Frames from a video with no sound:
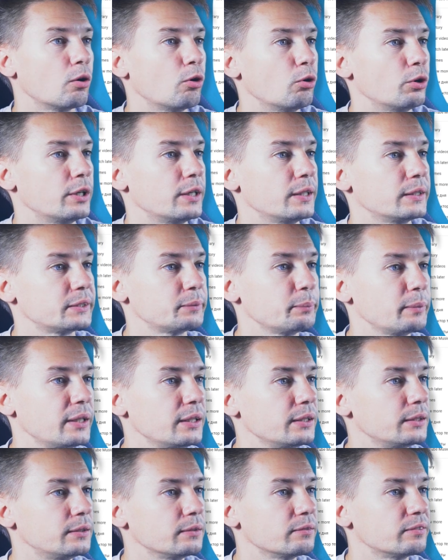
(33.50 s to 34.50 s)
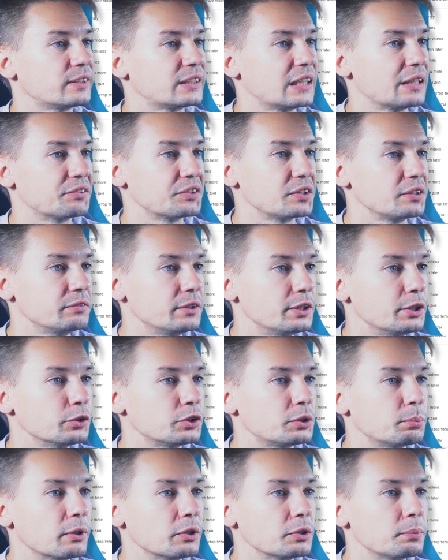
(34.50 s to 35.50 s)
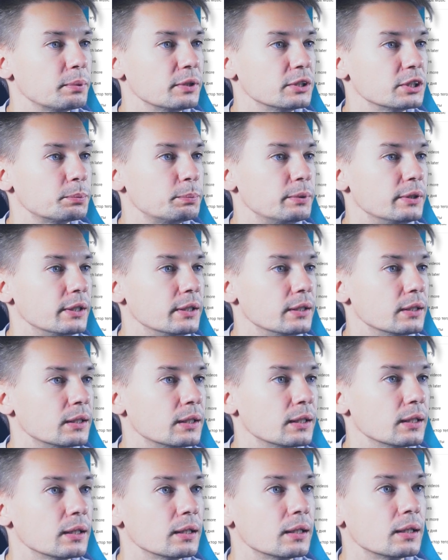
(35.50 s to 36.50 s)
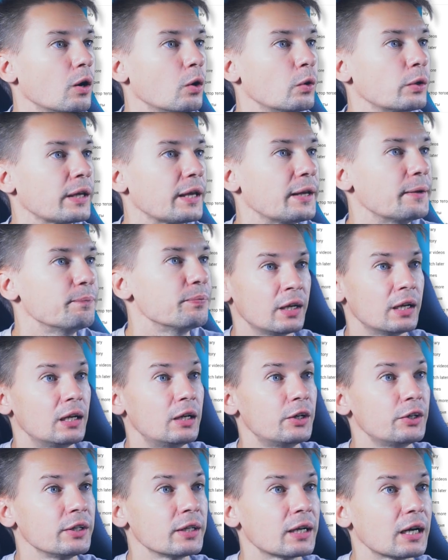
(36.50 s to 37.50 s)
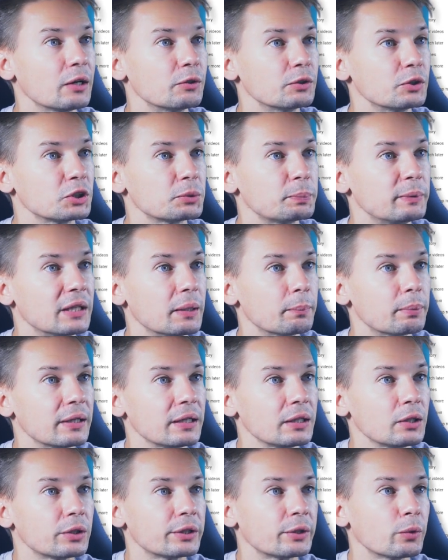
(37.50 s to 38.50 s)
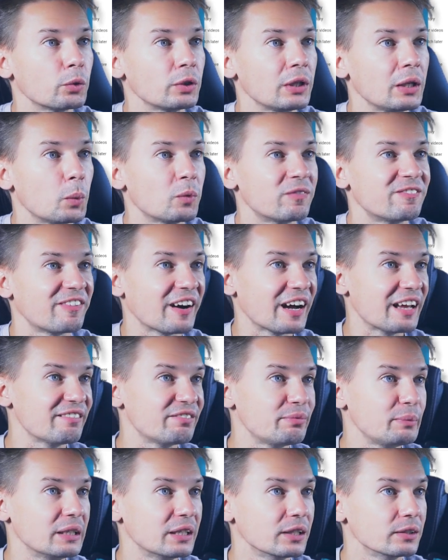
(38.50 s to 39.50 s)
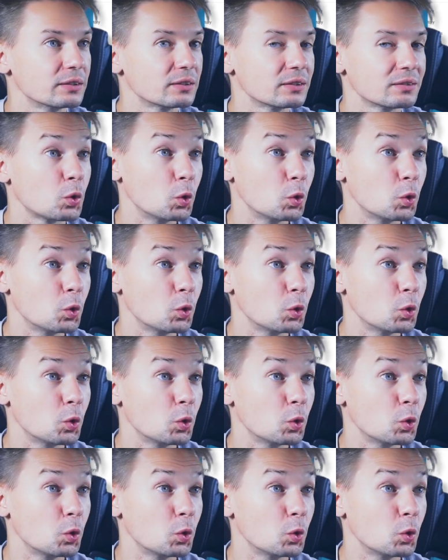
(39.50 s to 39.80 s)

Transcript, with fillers: Oh, he has made several videos about pen spinning, huh? Okay, learn how to spin a pen in only 5 minutes.